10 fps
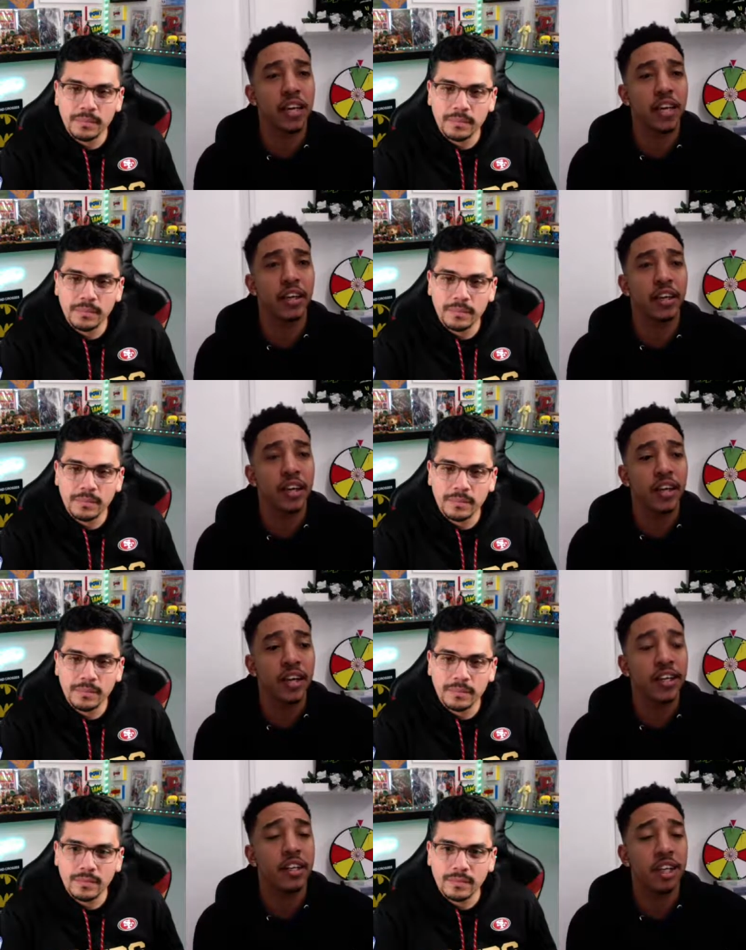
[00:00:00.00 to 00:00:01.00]
Speaker 1: planning,
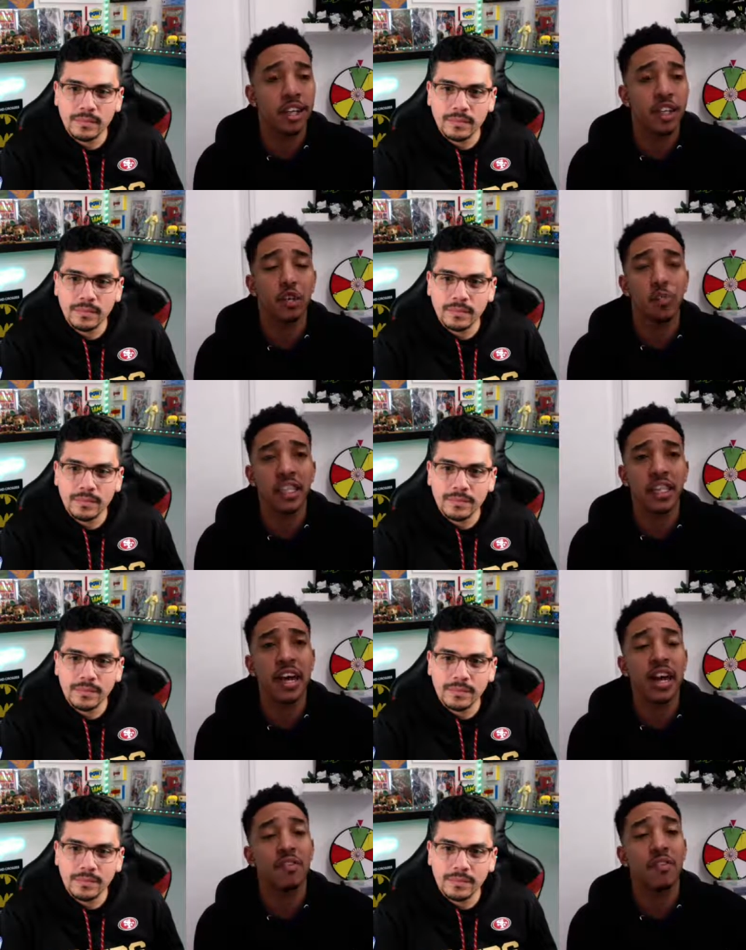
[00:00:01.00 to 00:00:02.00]
and then like another month and
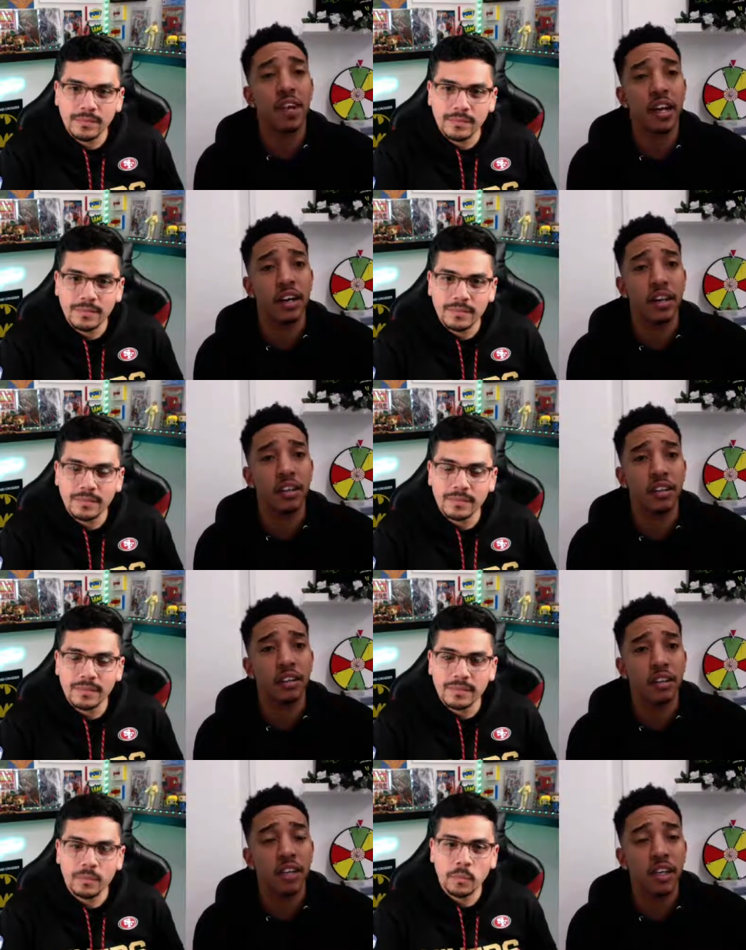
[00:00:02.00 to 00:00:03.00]
a half of editing,
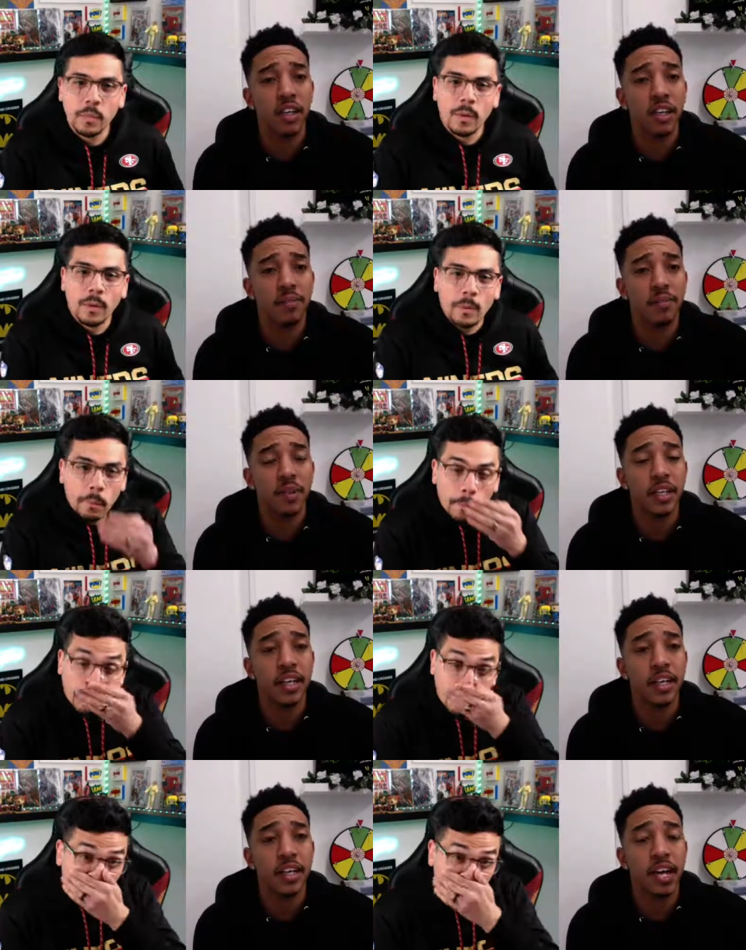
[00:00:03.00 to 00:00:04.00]
um,
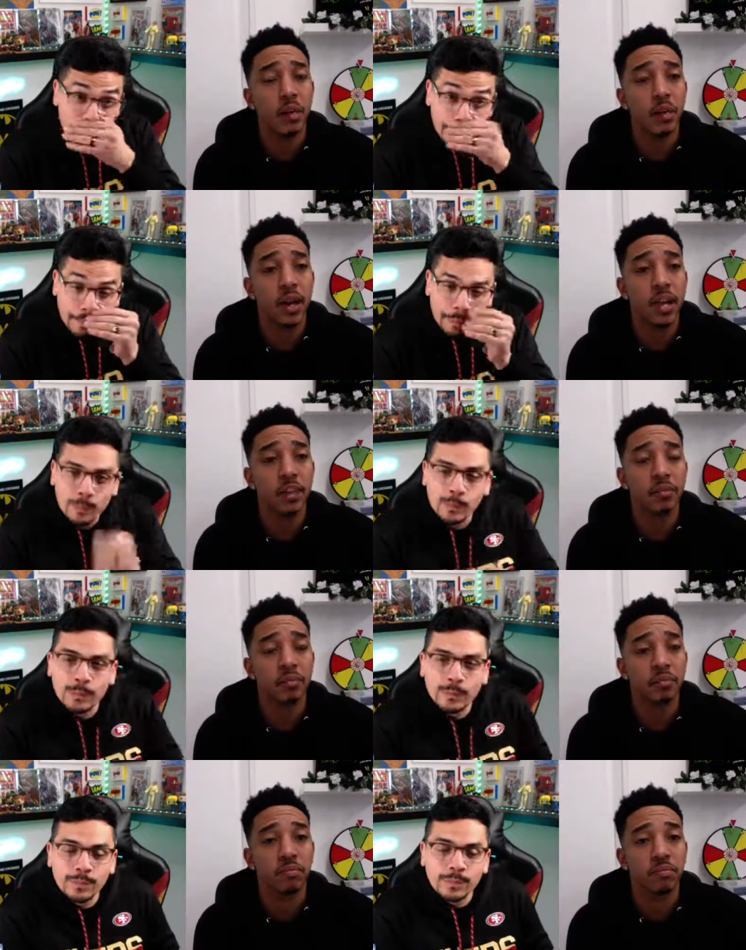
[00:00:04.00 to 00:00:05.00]
and and now we're ready.
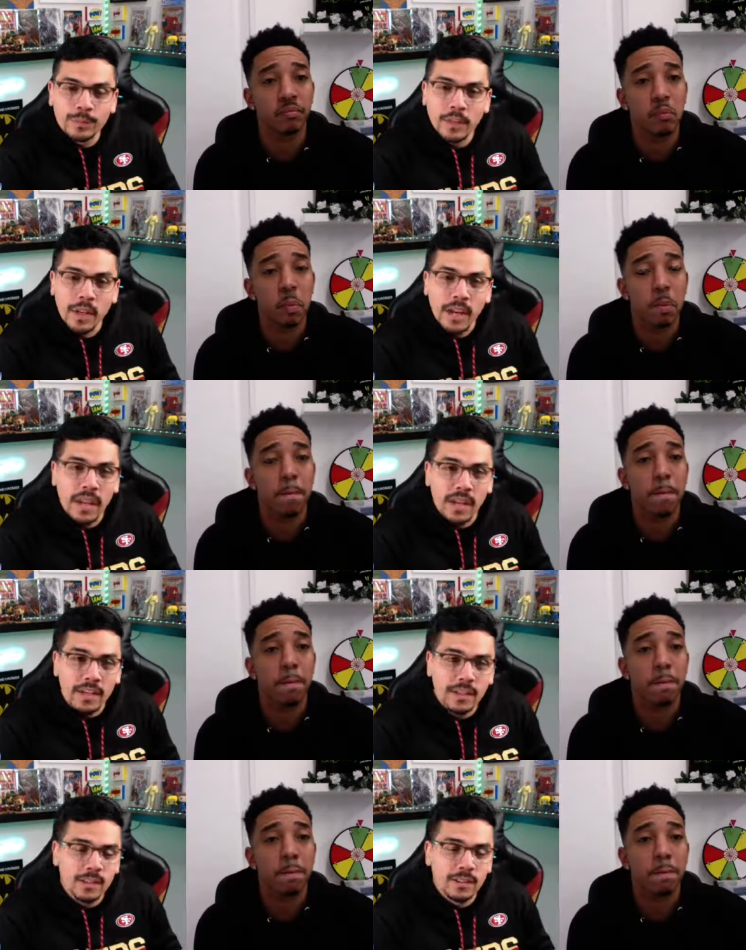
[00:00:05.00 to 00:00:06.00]

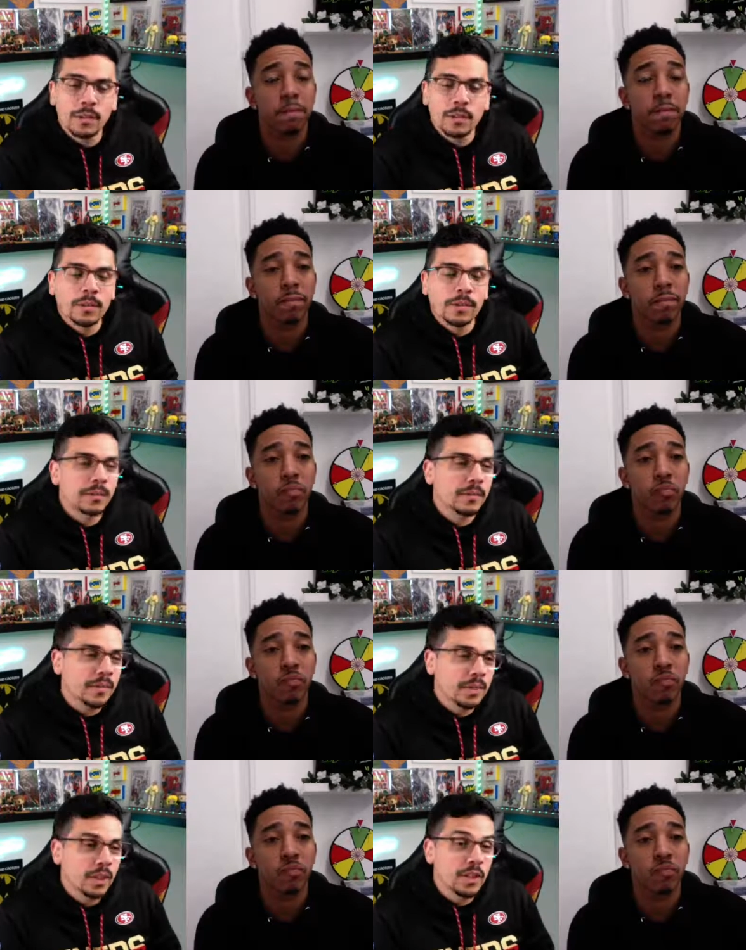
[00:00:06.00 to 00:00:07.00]
Speaker 2: And so
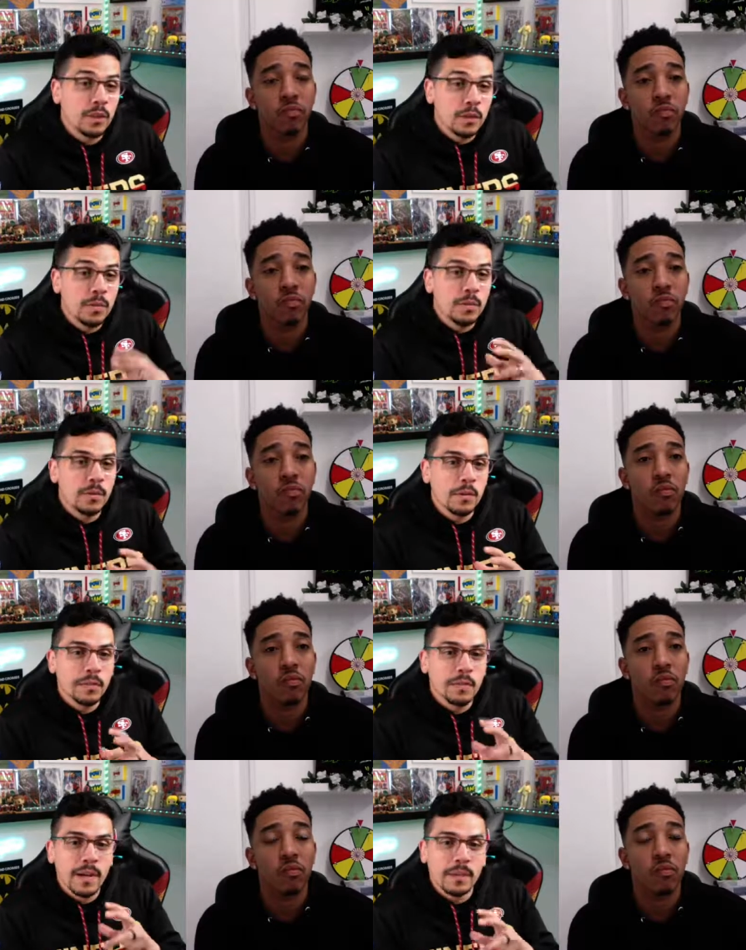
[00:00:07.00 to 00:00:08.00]
since you you
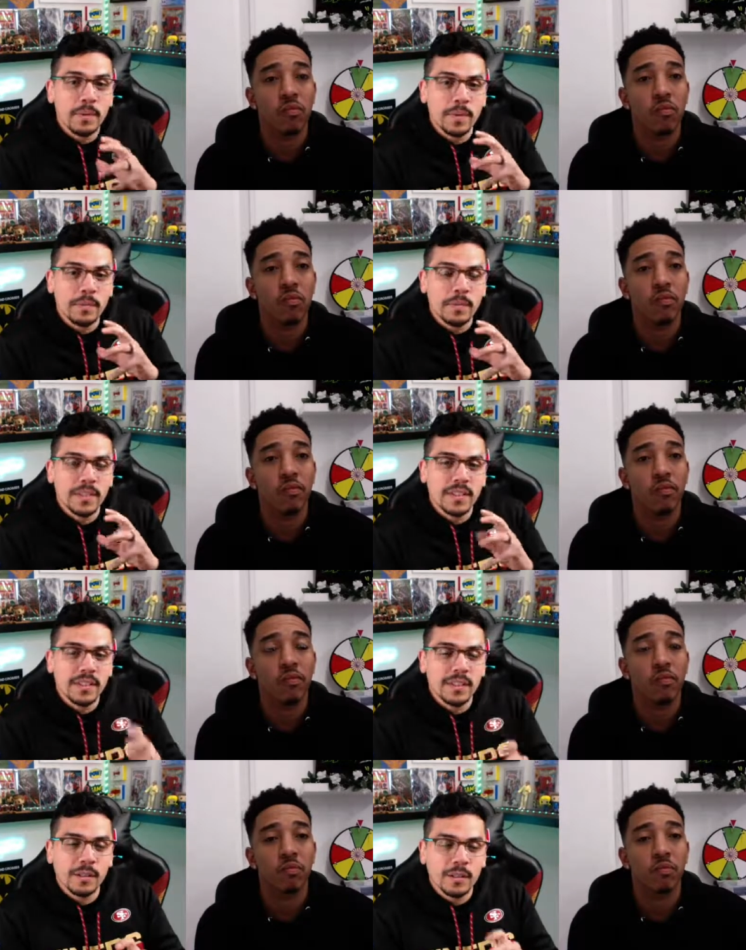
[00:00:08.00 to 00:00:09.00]
found people that
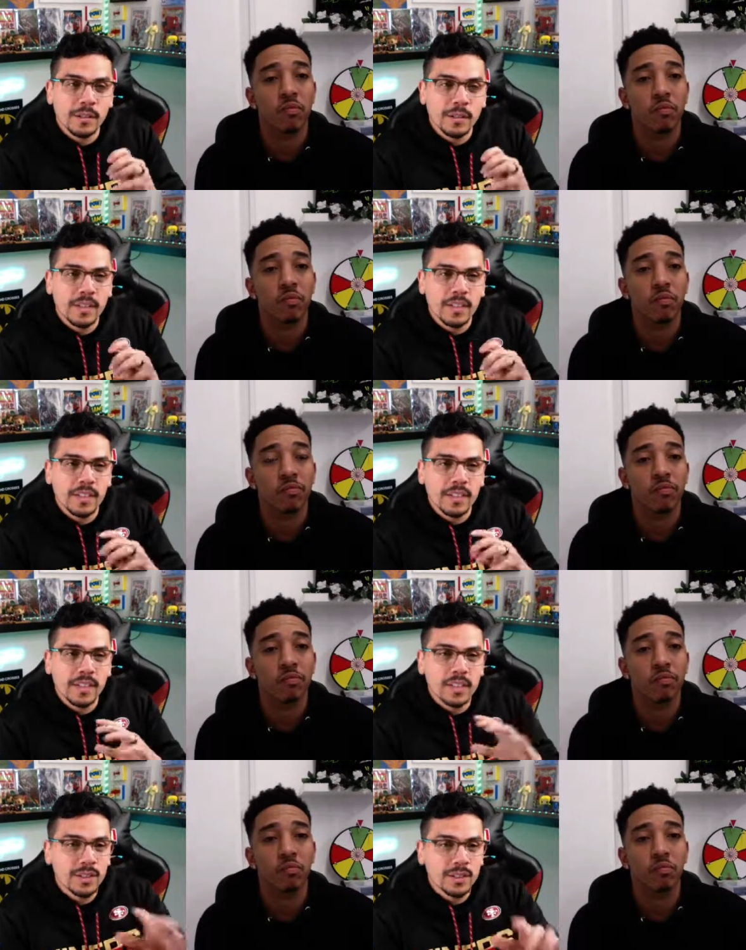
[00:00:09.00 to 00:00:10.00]
you know uh, at
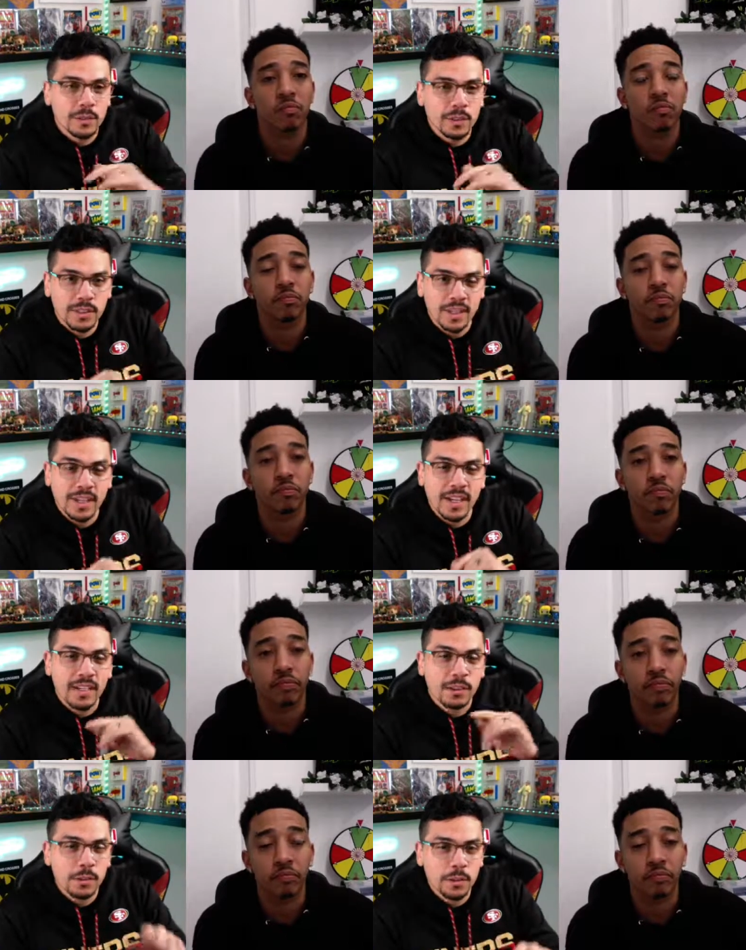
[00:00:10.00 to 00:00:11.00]
least it was the second guy that
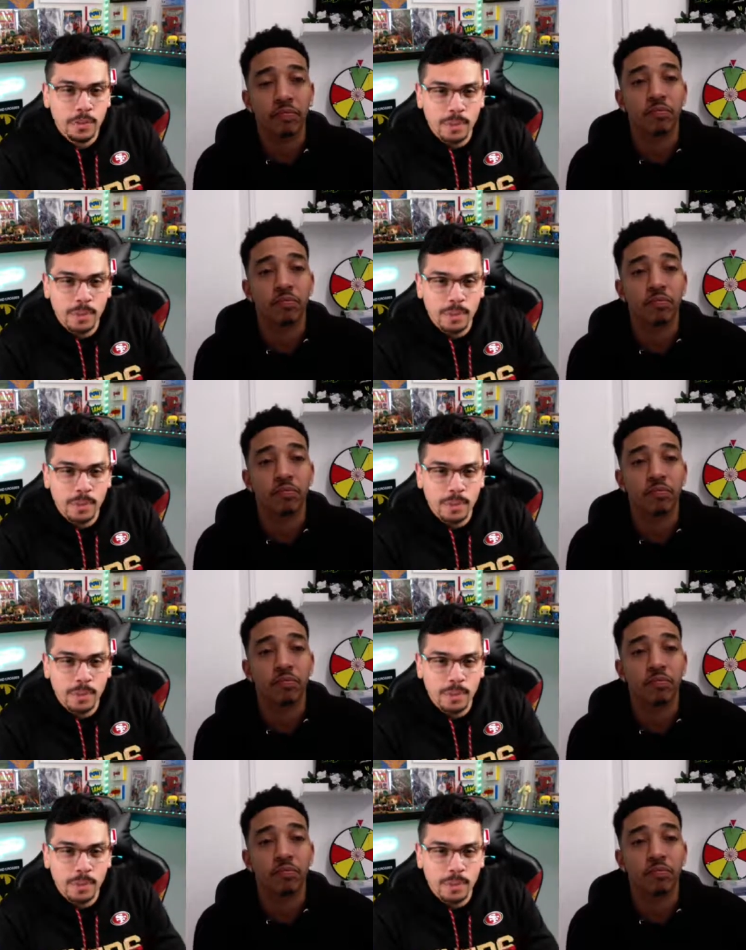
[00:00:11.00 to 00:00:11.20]
looked the